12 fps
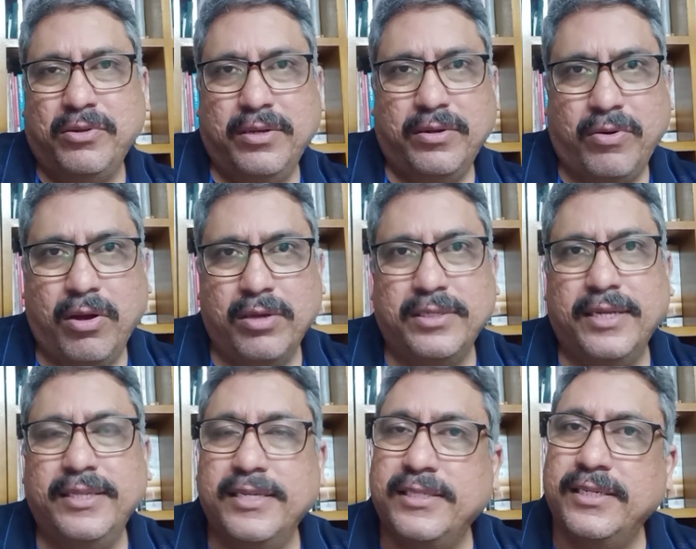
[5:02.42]
the cross
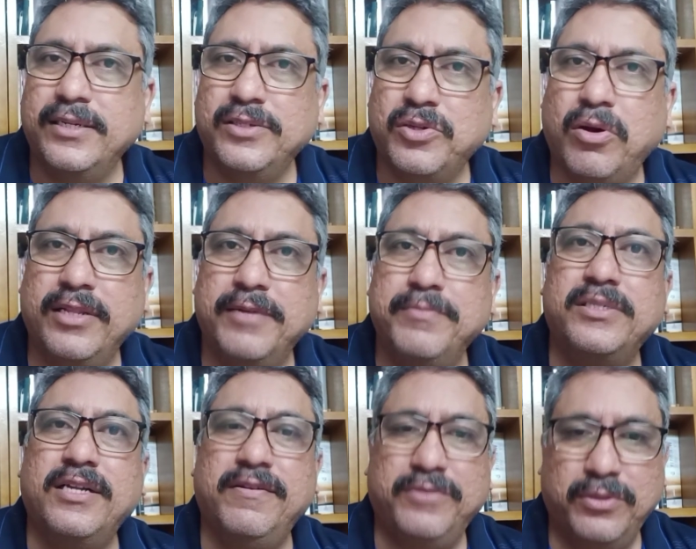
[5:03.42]
and they saw
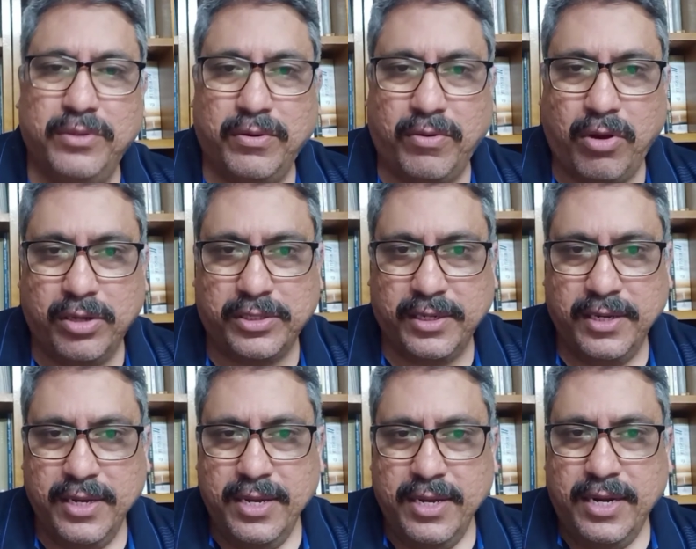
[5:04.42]
themselves on the cross.
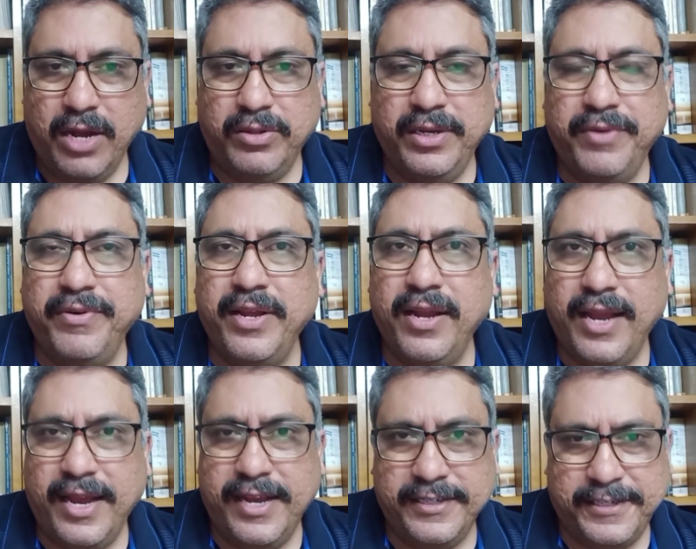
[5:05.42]
Now they
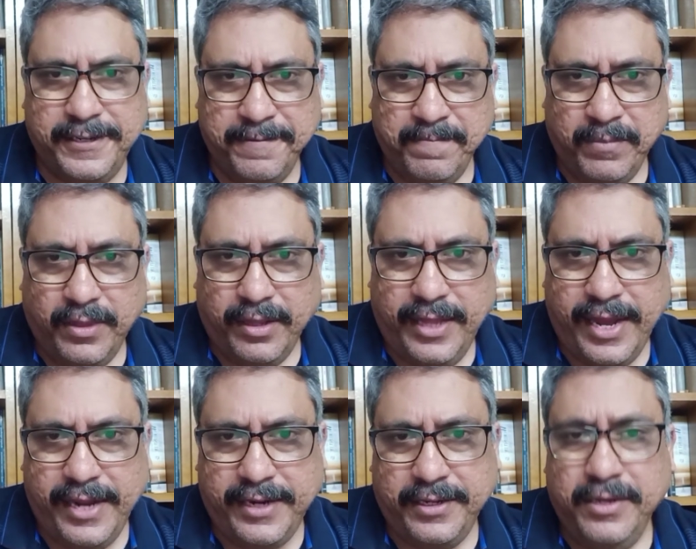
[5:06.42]
realized
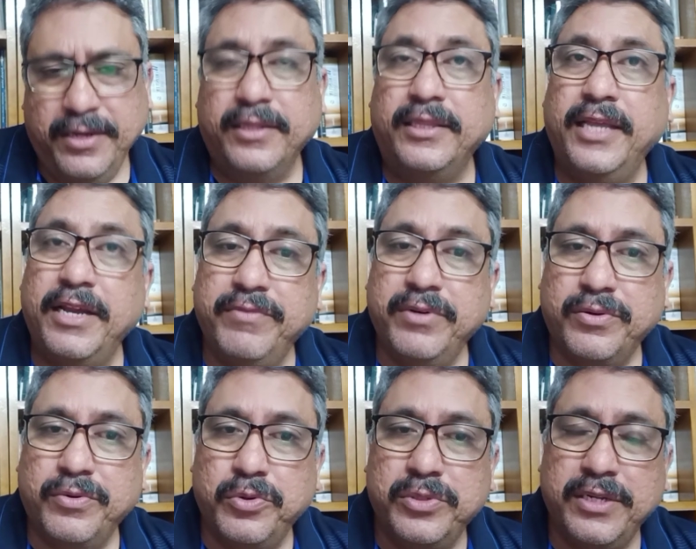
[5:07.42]
that they were
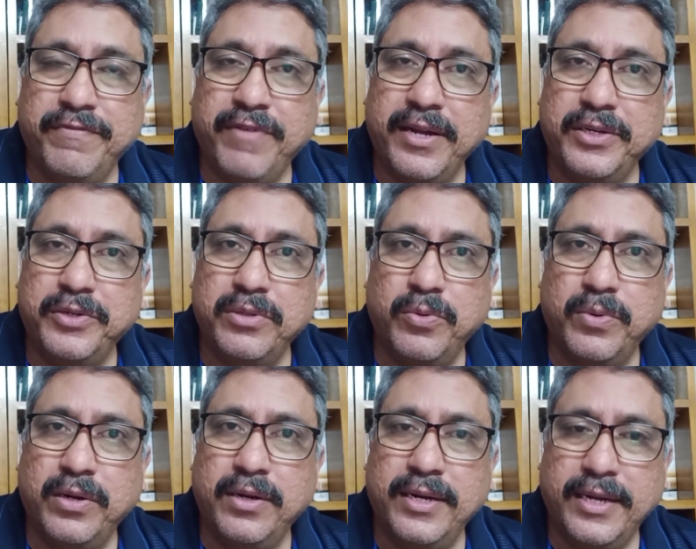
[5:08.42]
crucified to the
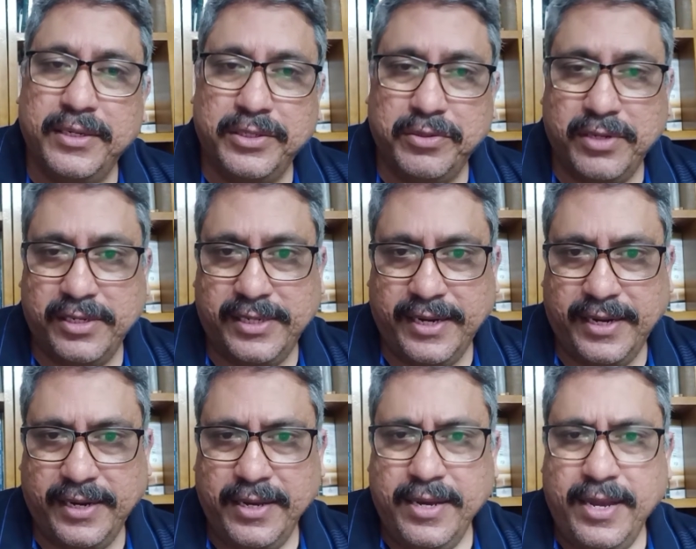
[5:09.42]
world and to the
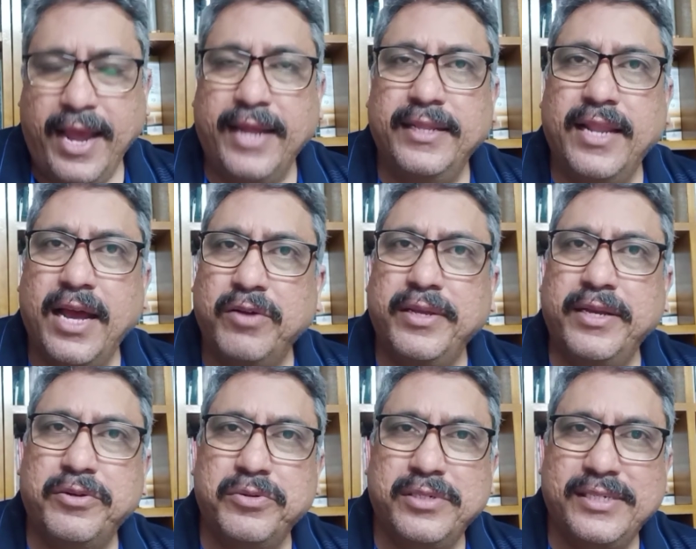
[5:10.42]
sin, and now they
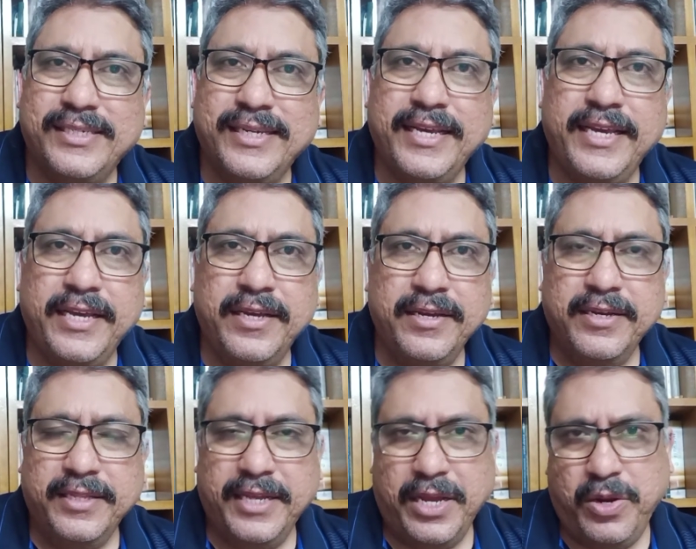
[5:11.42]
could see
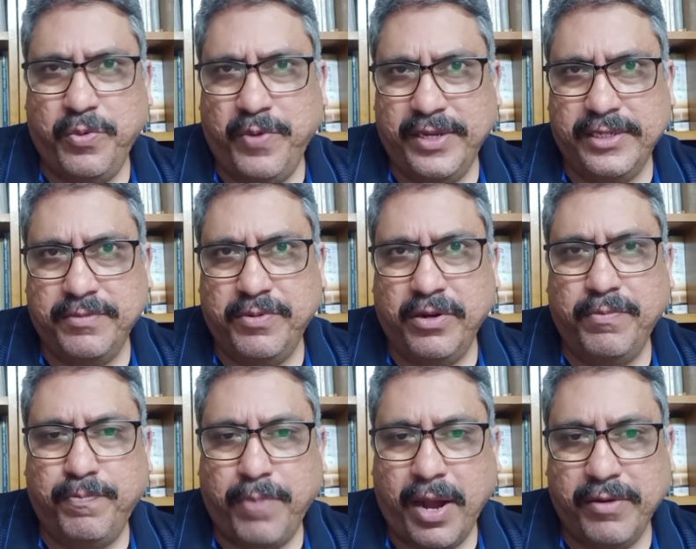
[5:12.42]
the invisible
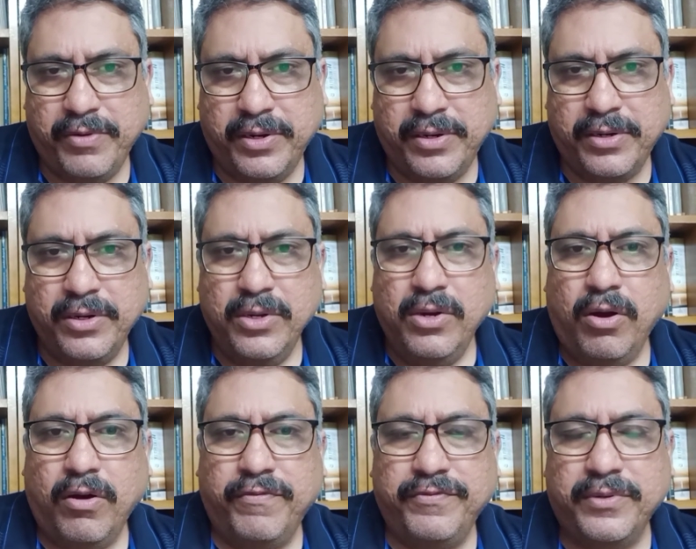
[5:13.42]
power
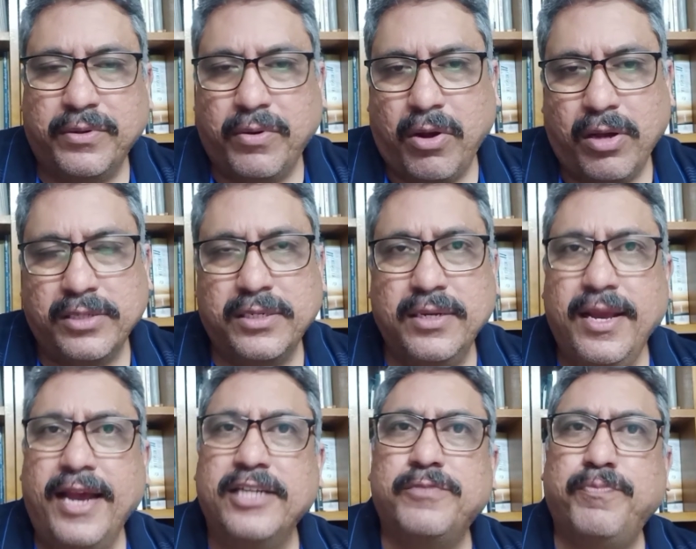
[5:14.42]
of the cross,
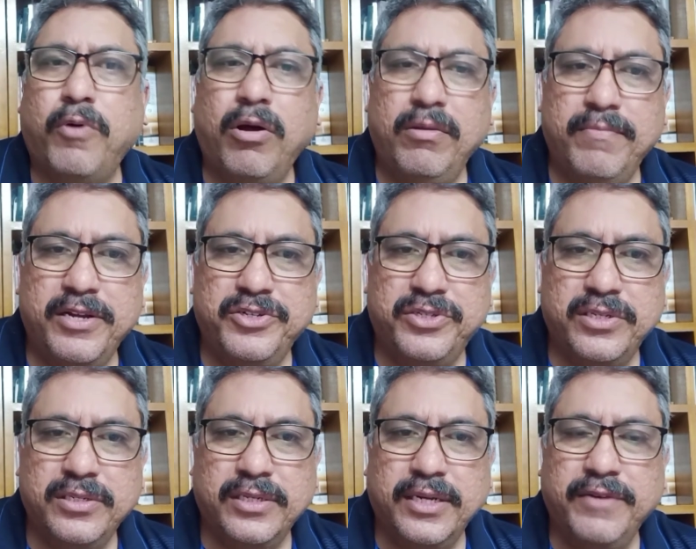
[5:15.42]
as Paul
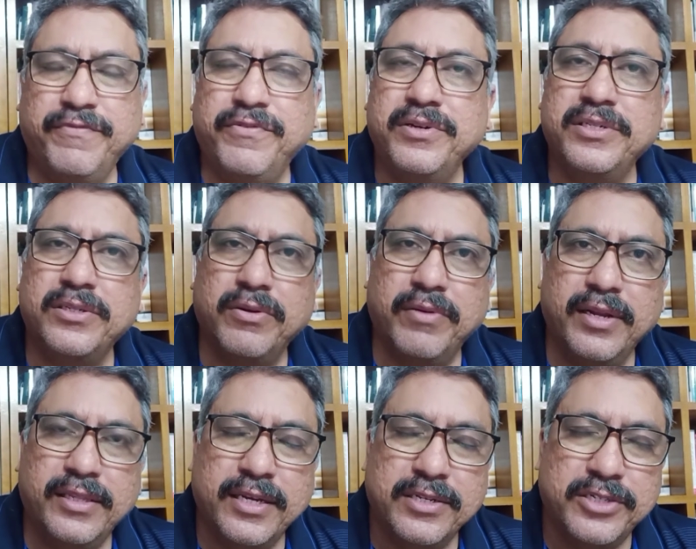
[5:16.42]
mentions in 1
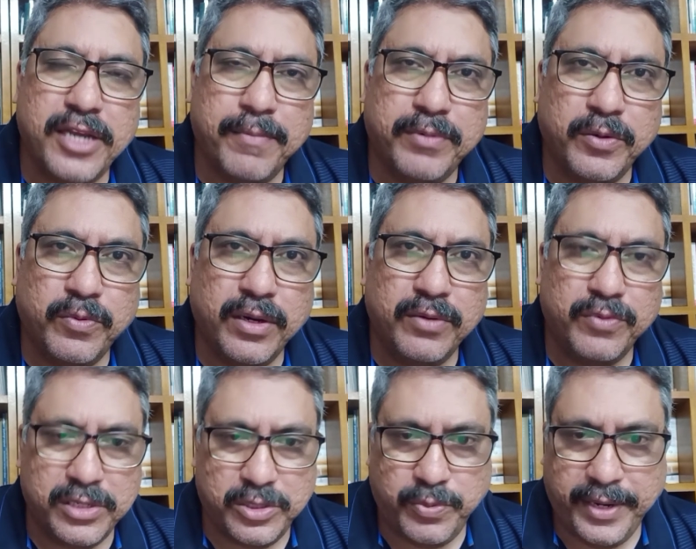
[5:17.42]
Corinthians chapter 1,
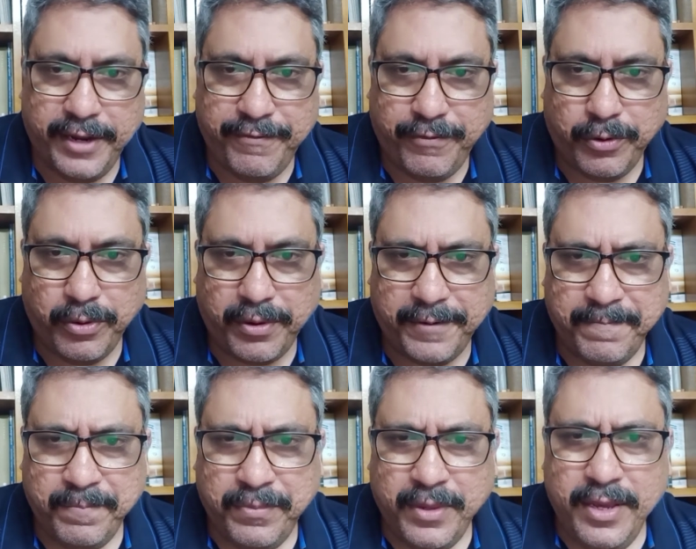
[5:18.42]
verse 24.
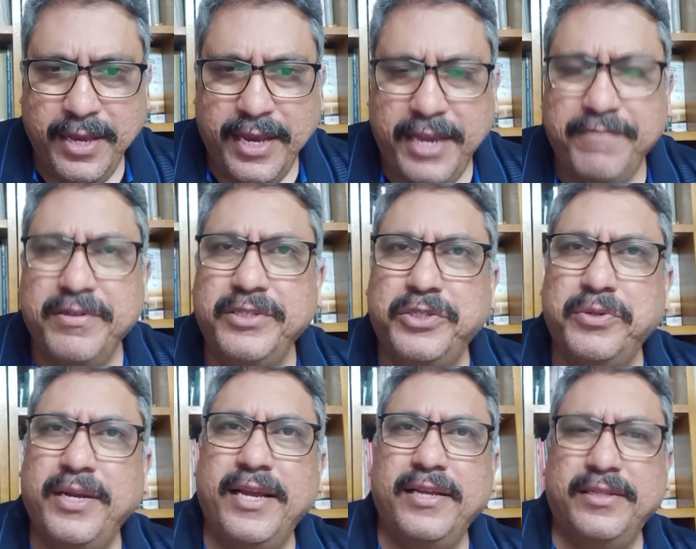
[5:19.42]
Even
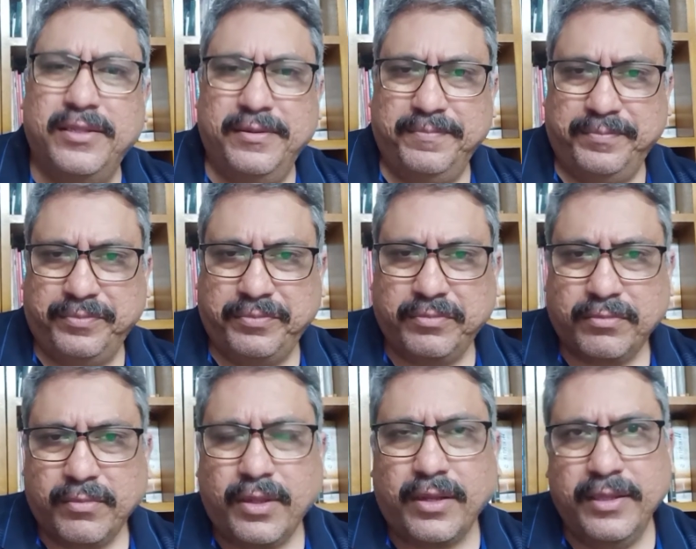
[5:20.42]
today,
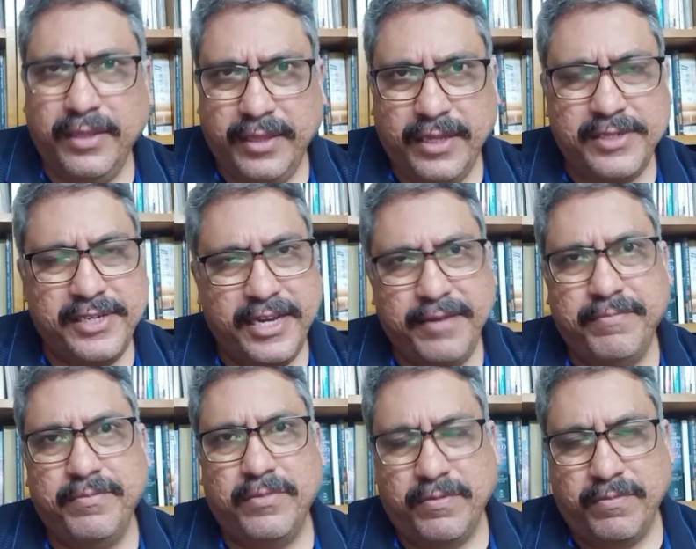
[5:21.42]
the
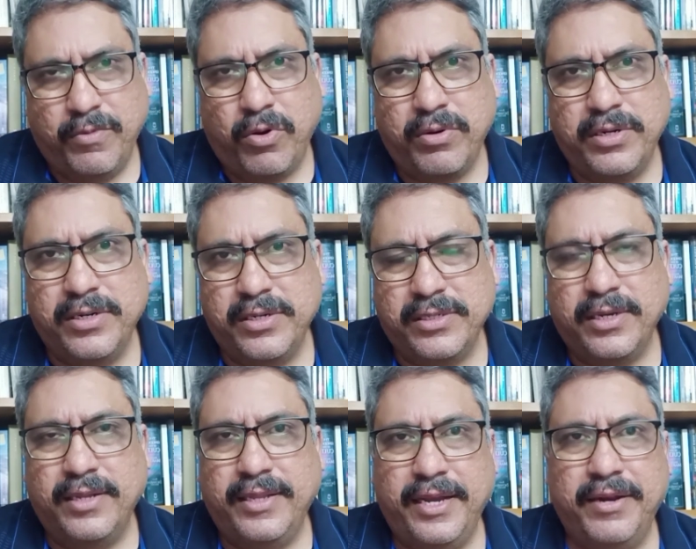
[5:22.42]
same mourners
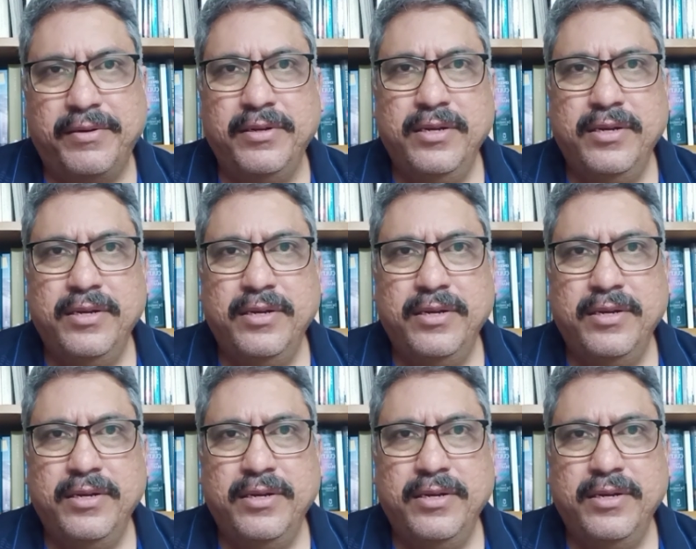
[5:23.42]
are there,